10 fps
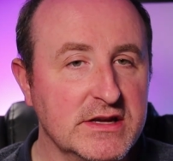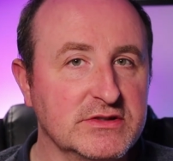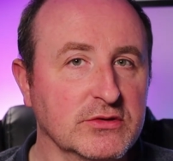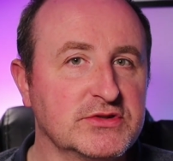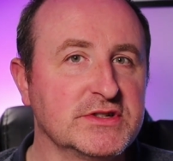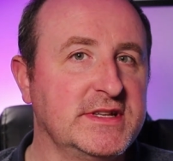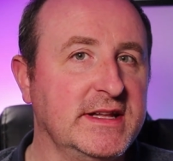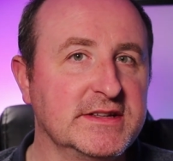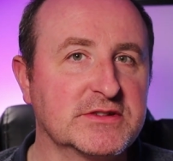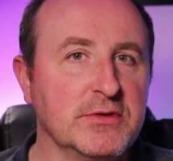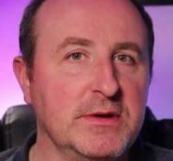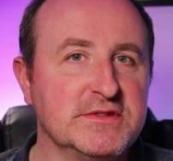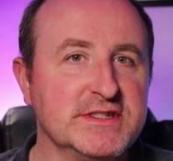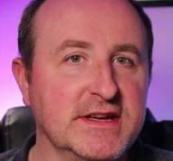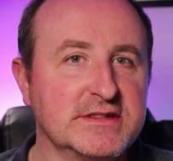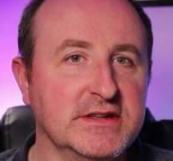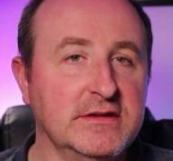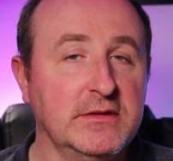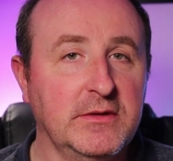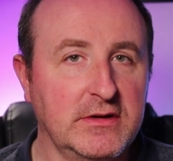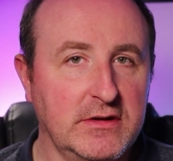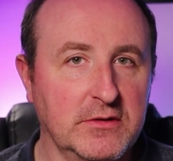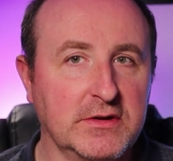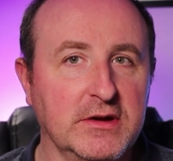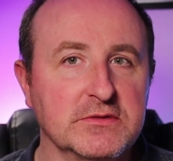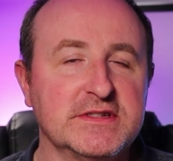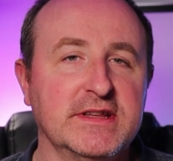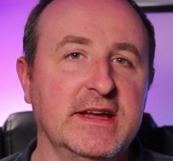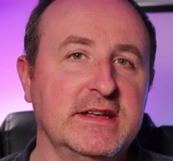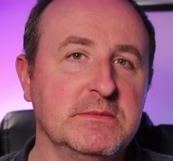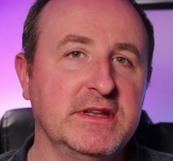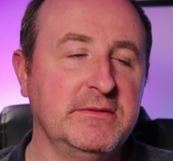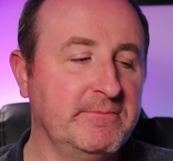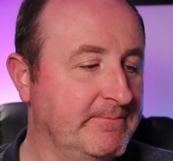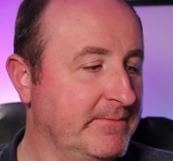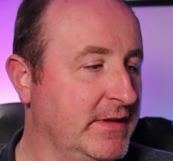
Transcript: It's not just any screen protector, I'll get onto that in a minute.